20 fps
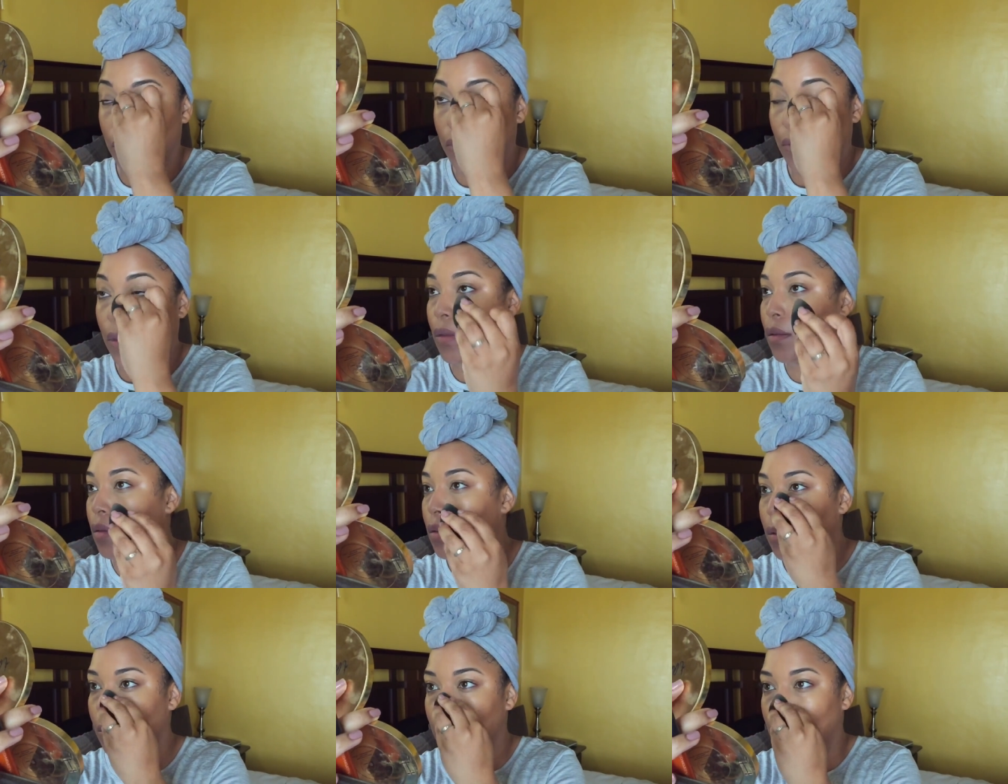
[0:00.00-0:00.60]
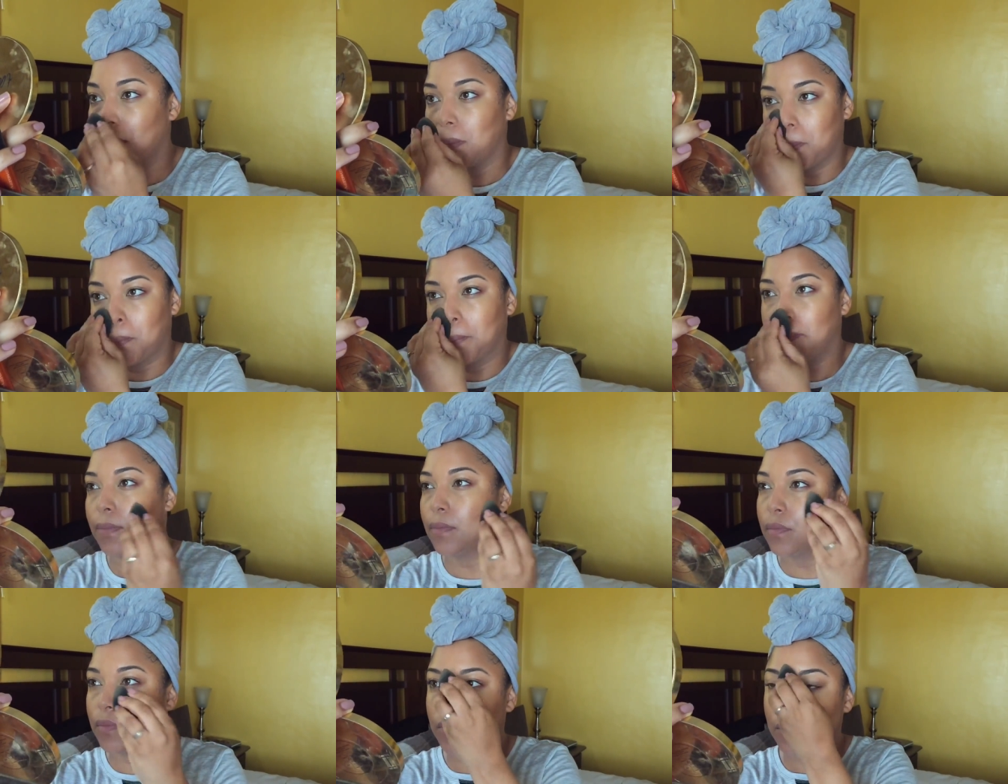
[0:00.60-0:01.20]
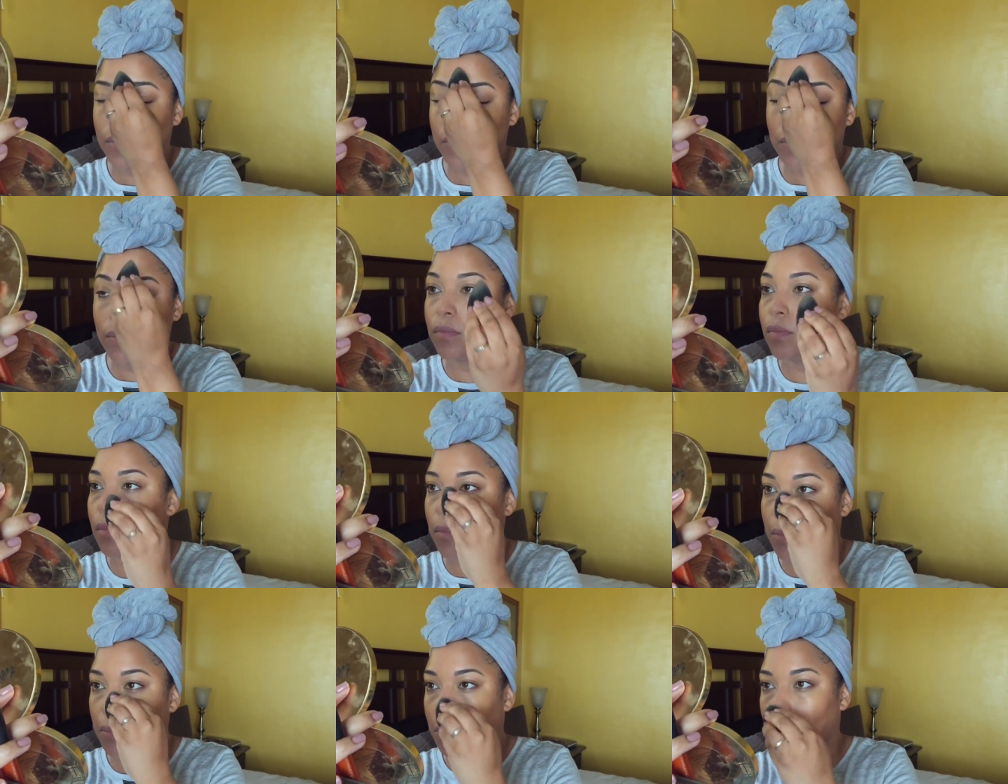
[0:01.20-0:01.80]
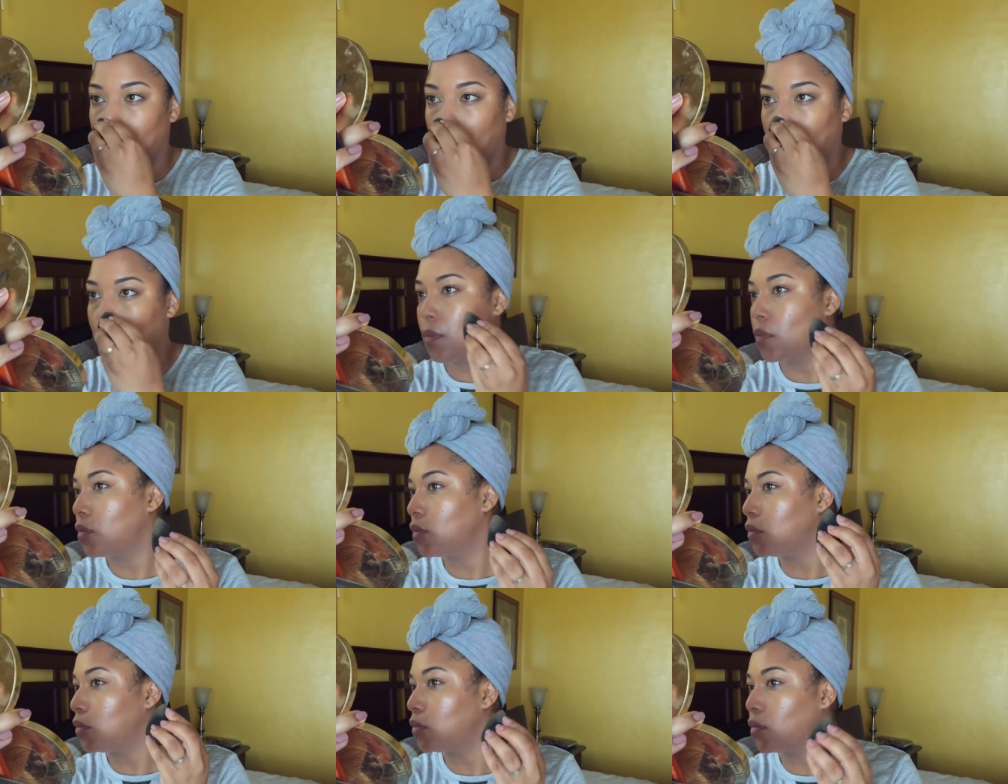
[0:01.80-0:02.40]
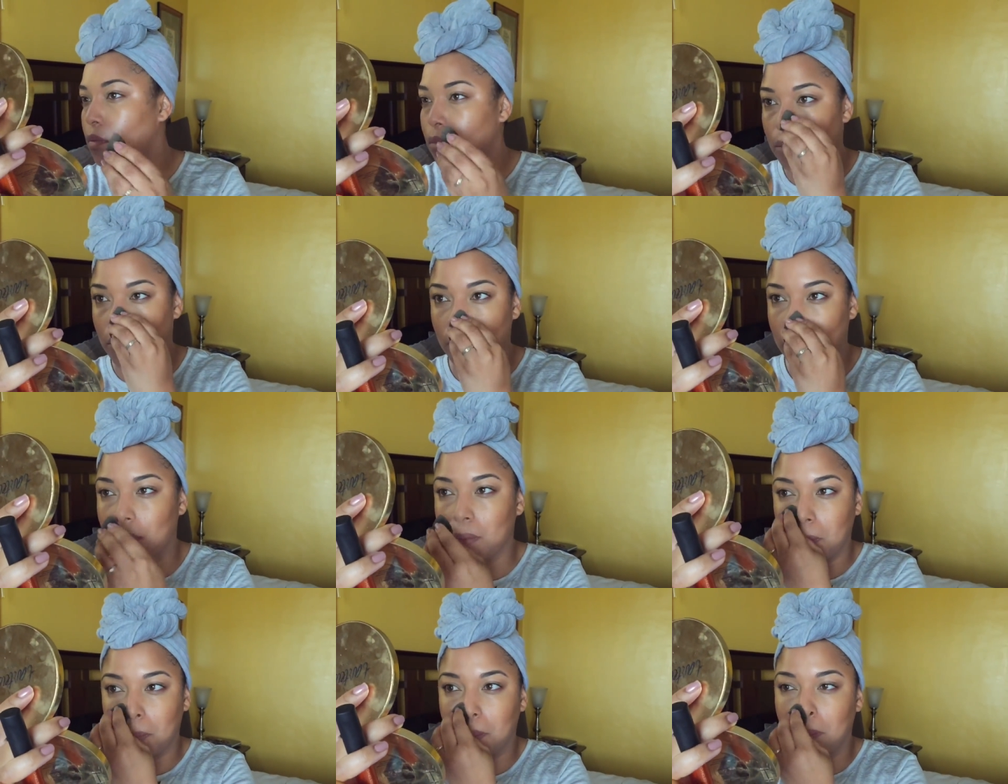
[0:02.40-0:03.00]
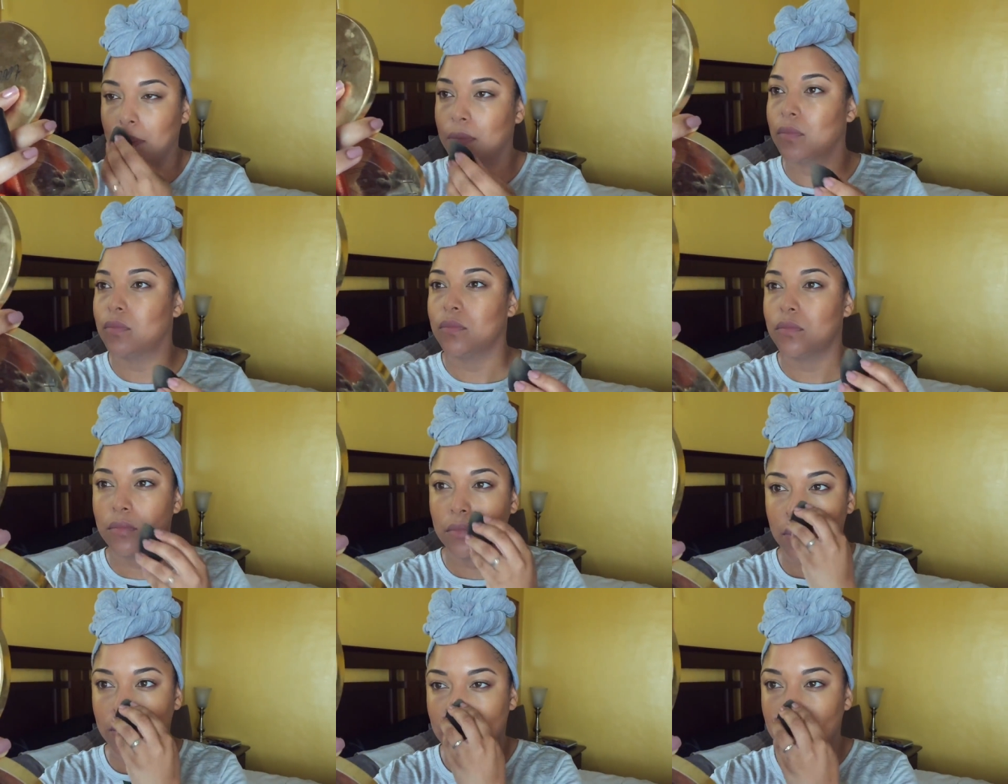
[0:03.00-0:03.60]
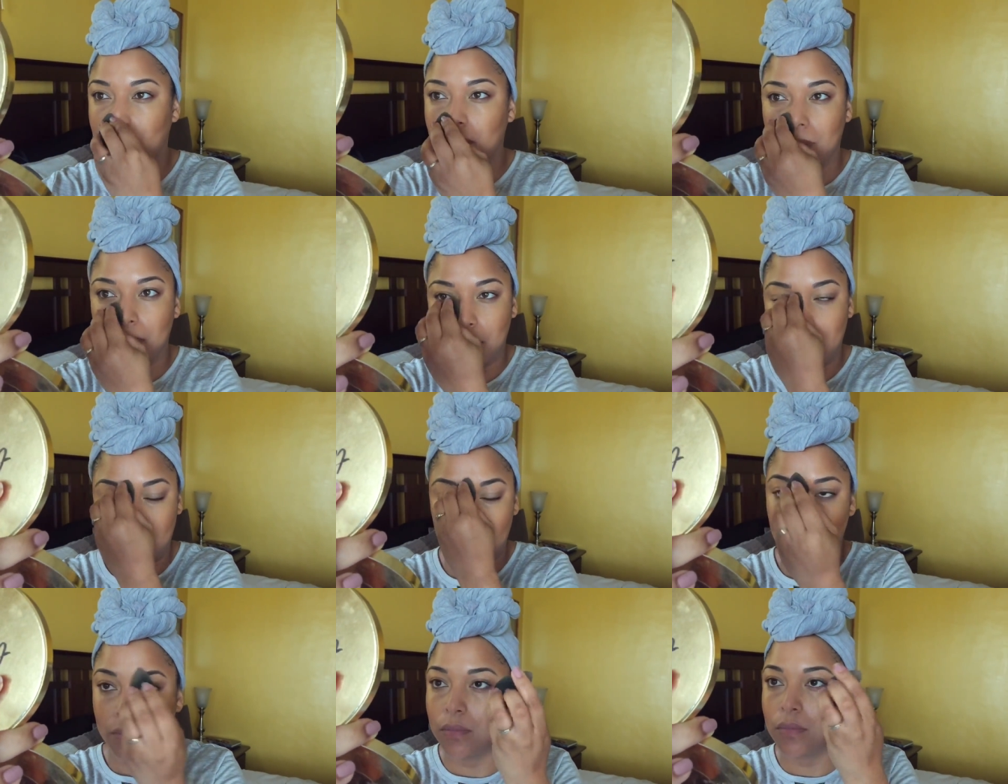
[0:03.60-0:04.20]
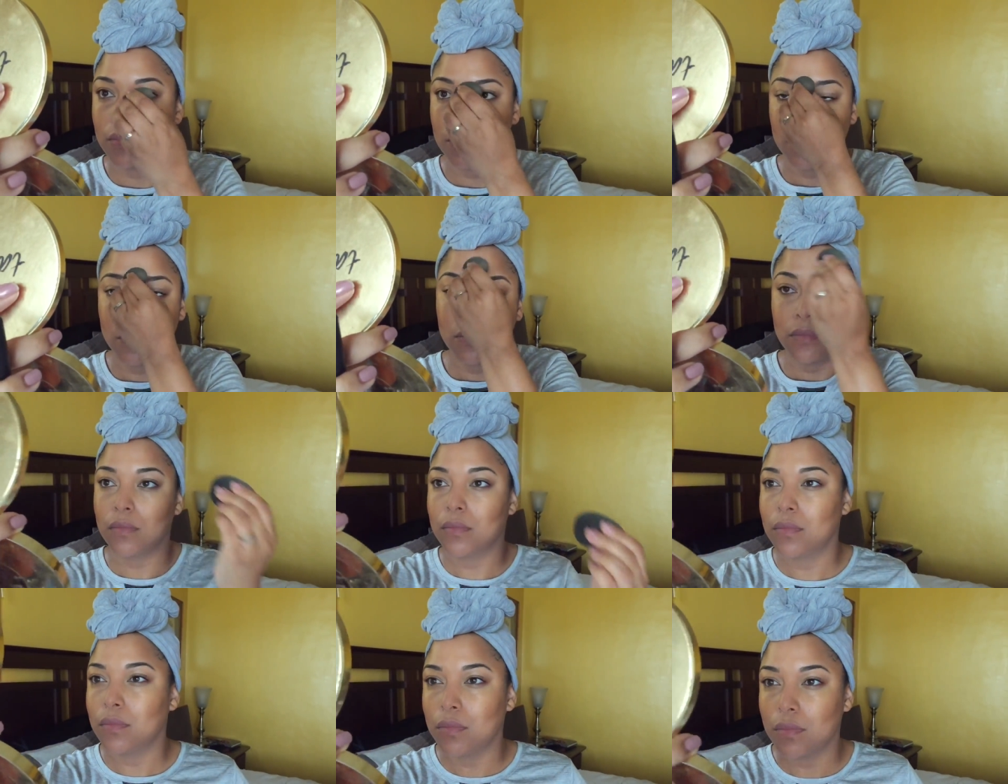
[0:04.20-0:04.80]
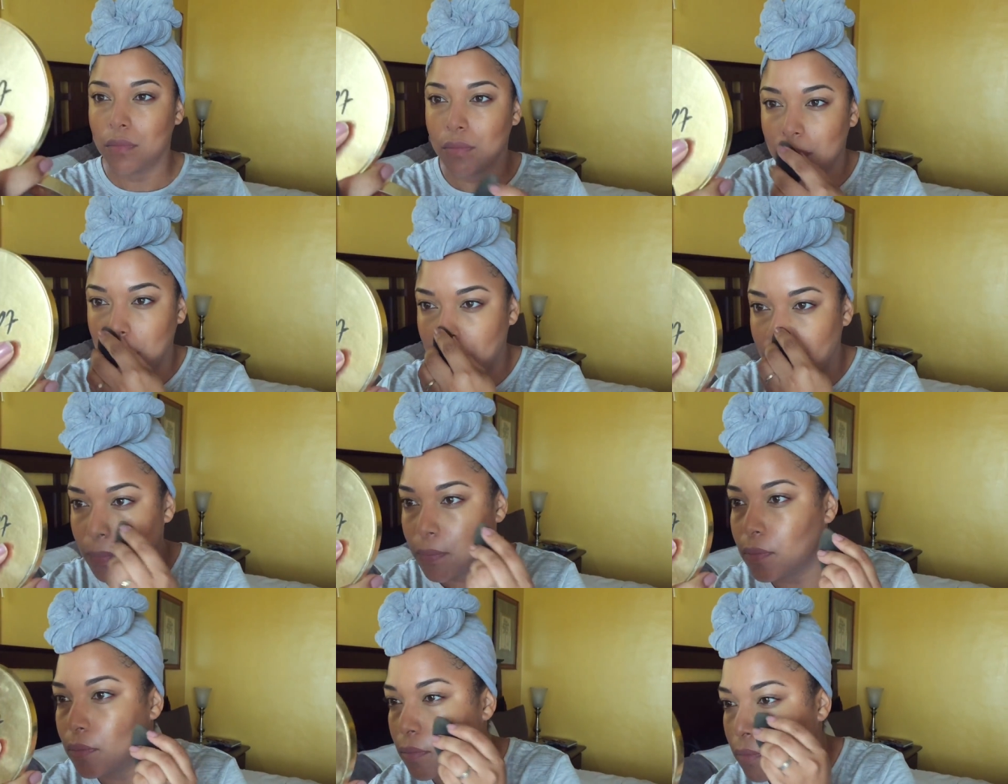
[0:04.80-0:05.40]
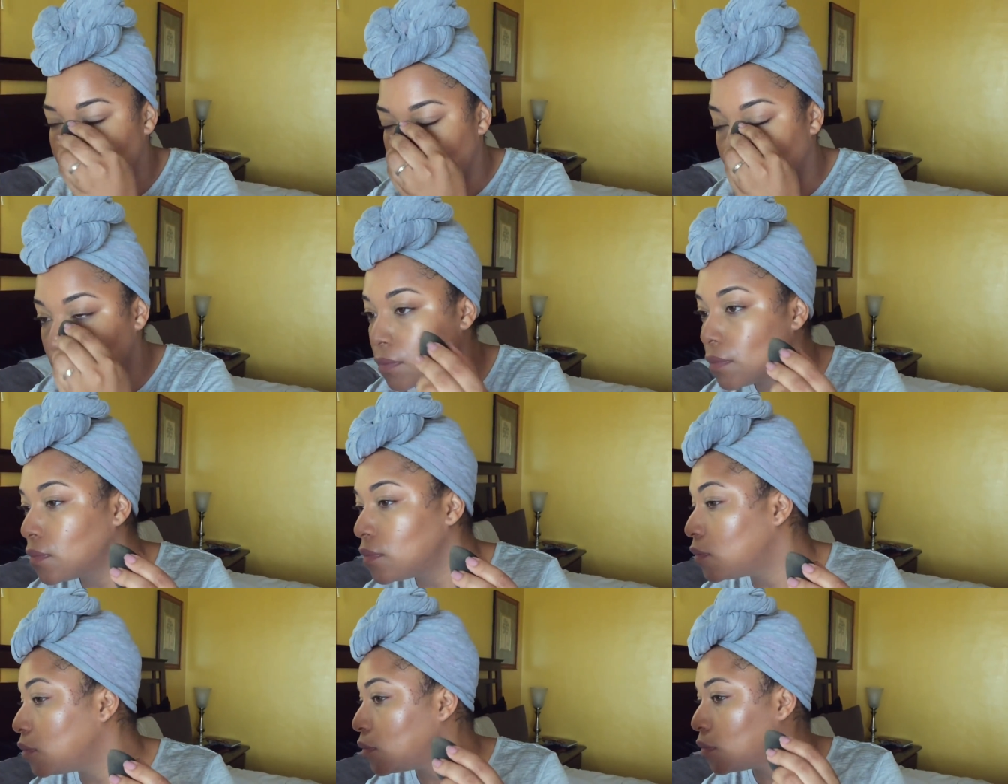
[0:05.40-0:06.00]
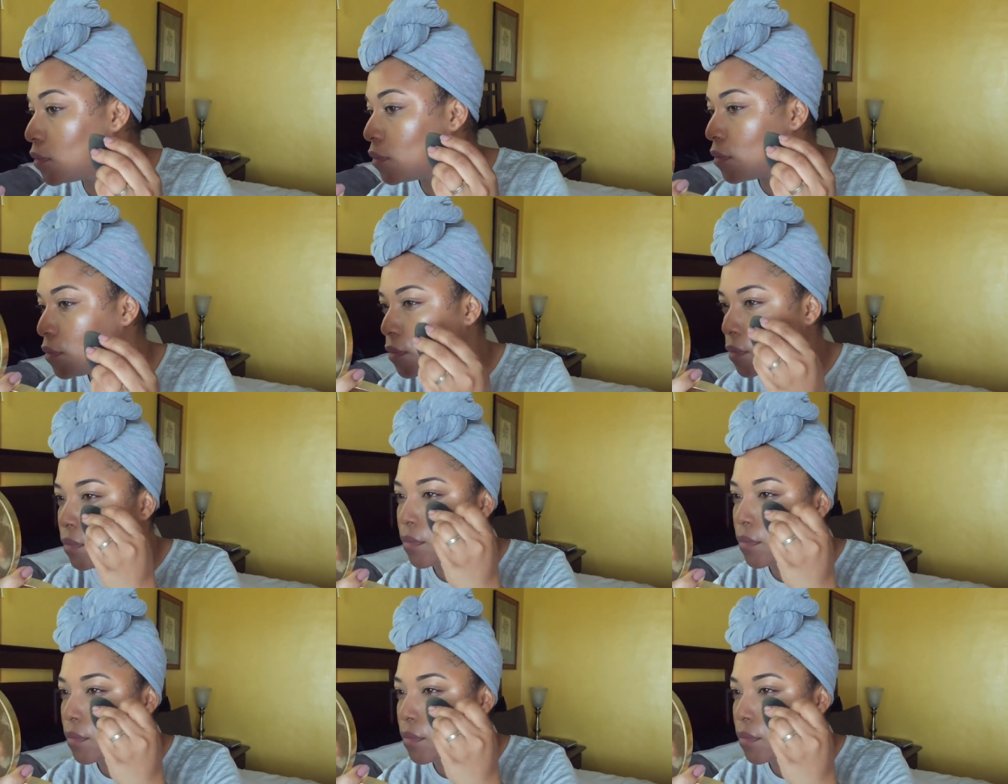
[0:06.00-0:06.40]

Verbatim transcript: If you notice, this one has more of a reddish undertone, which is what I love my bronzers to be.